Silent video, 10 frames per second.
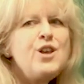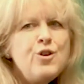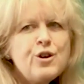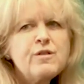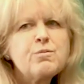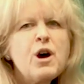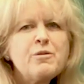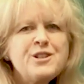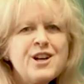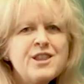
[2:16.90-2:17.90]
You could have
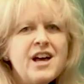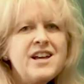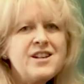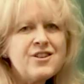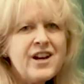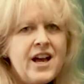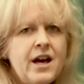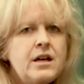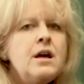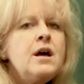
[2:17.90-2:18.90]
probably done that in your
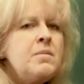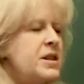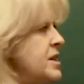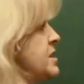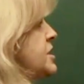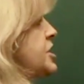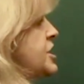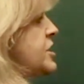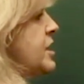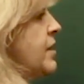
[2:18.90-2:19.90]
head, but this is just to